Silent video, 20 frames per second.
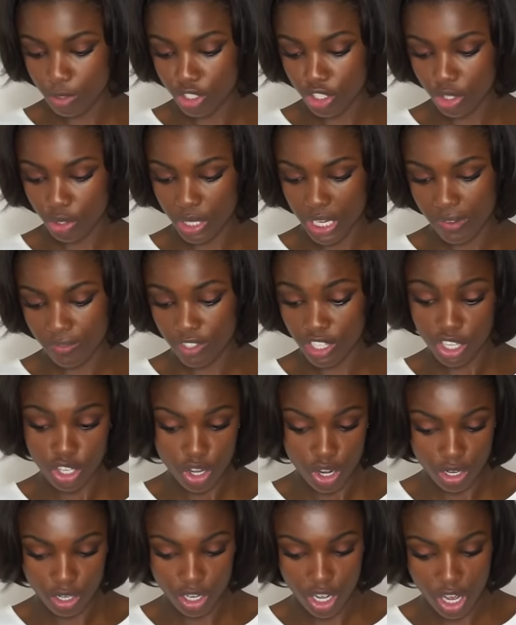would you give to
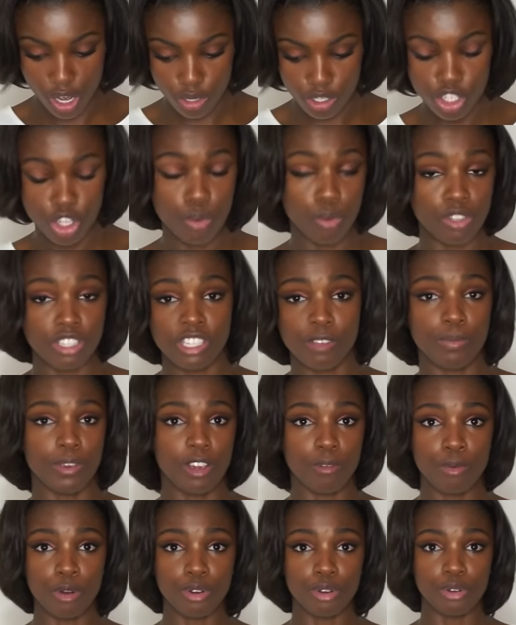young girls who want to be
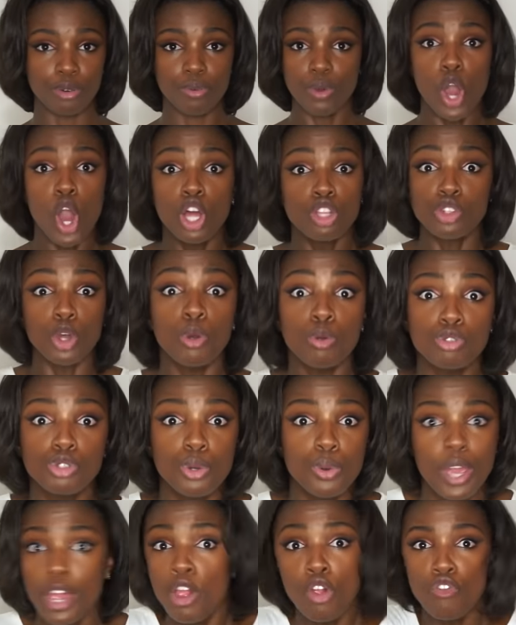a model? Don't
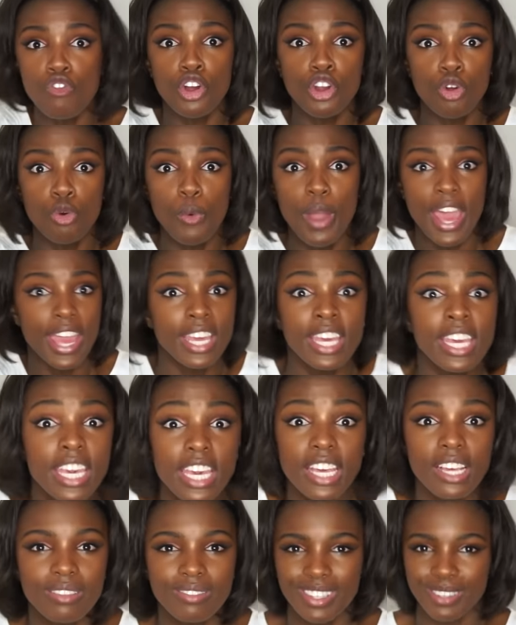do it, run
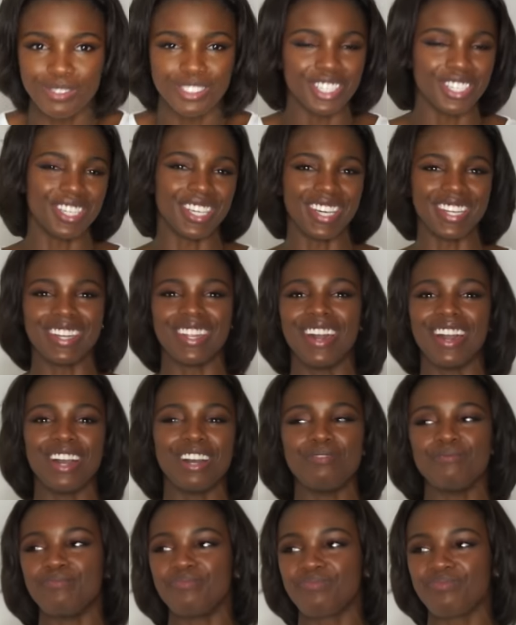away. No, I'm joking.
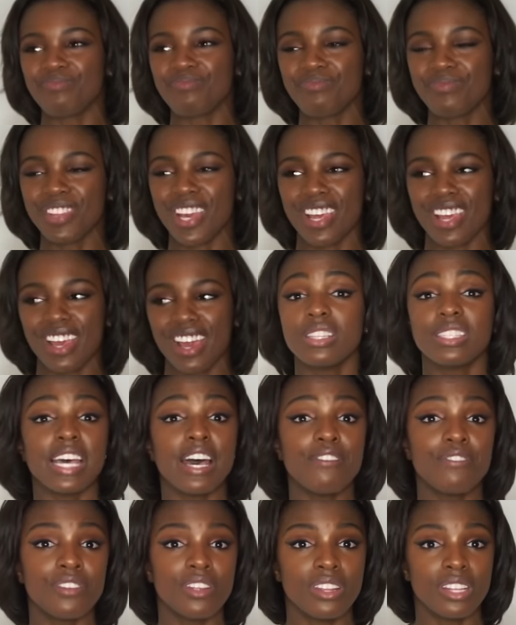Um,
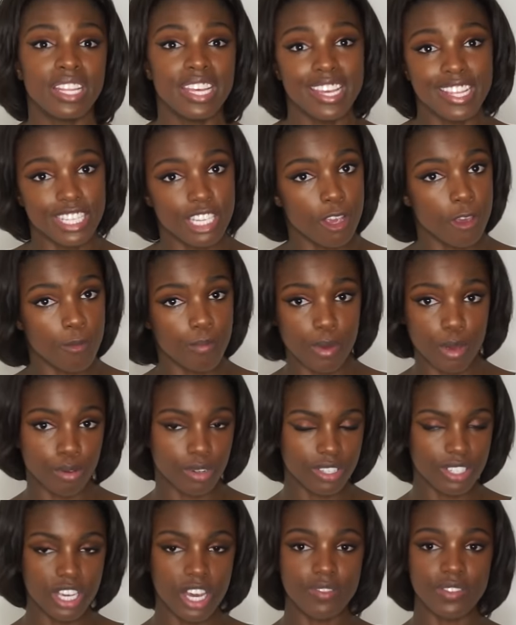definitely to build
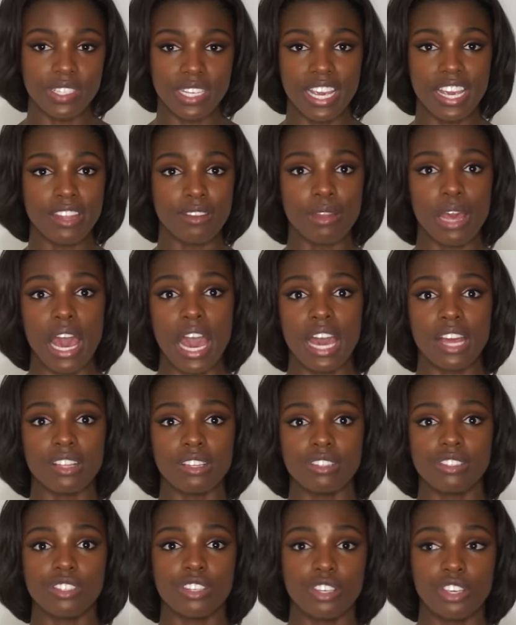a tough skin
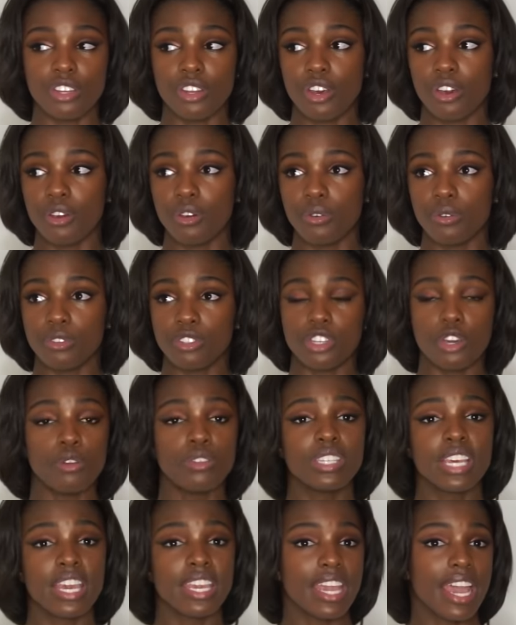and, you know,
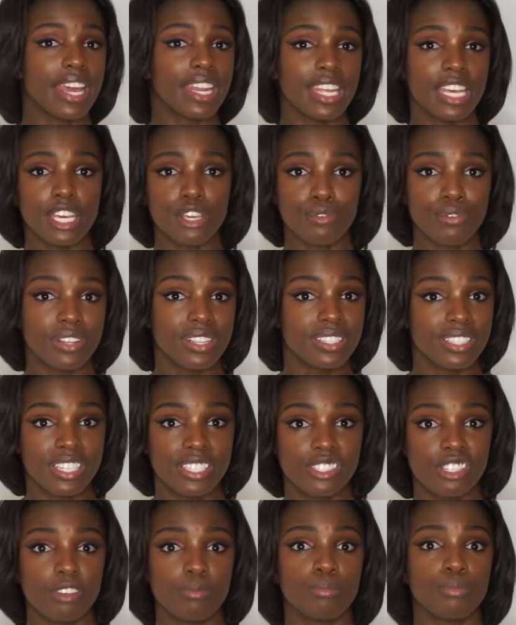don't take any
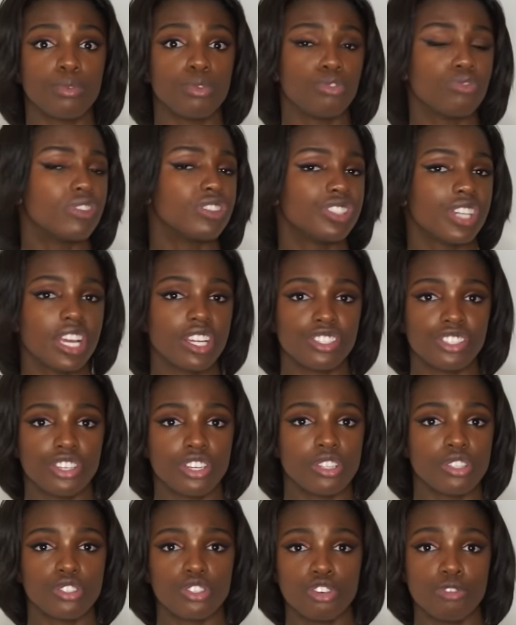criticism or
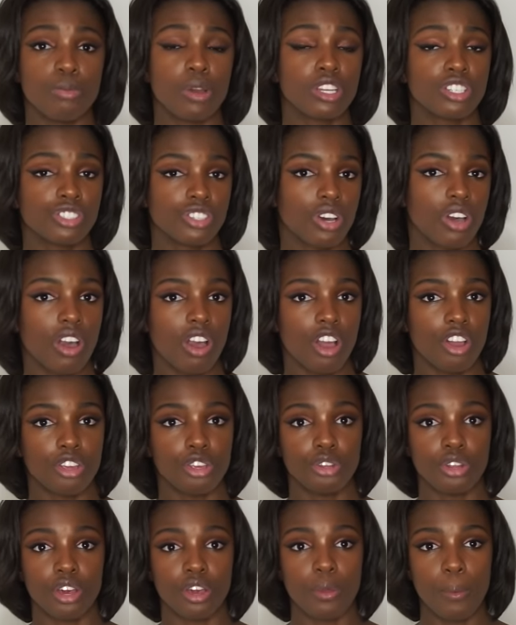rejection too much to heart,
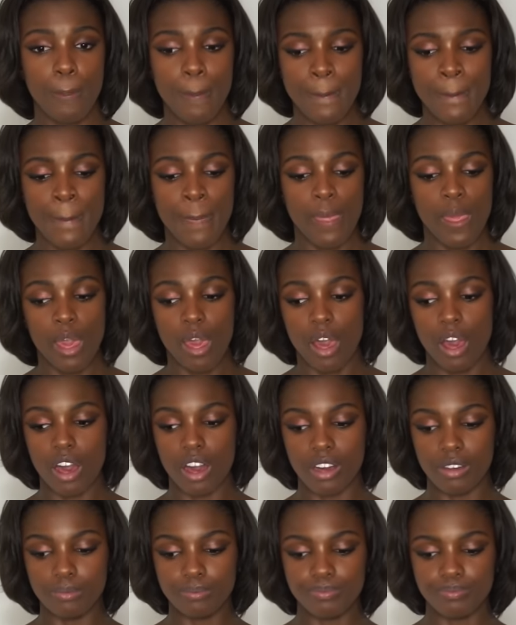you know.
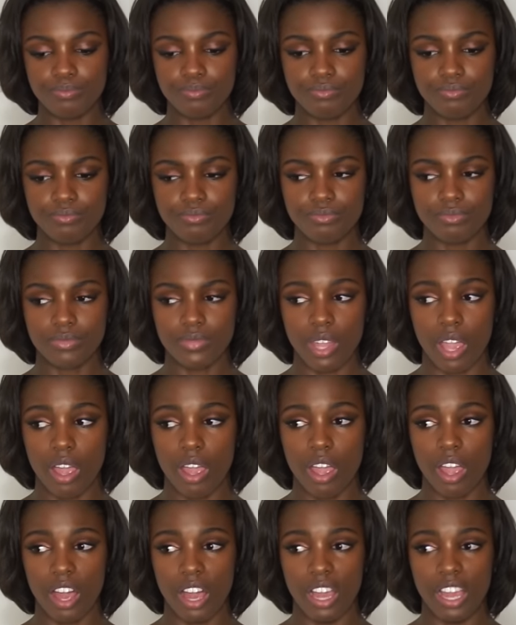Um,
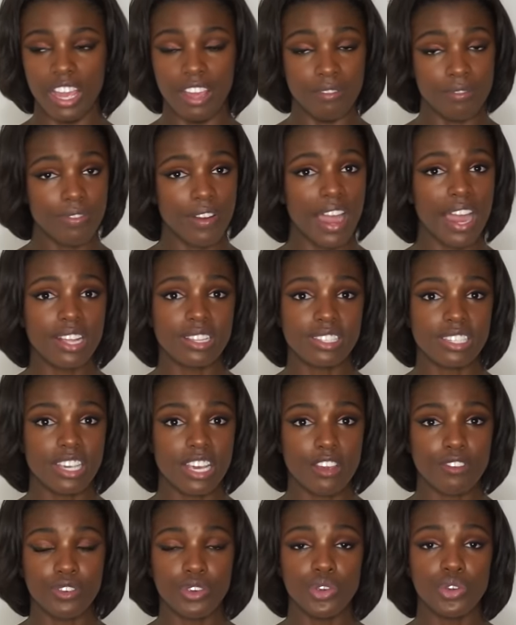in fact,
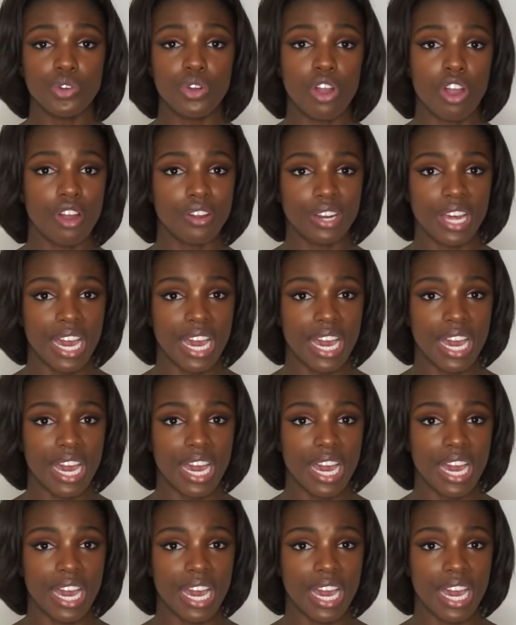if you can't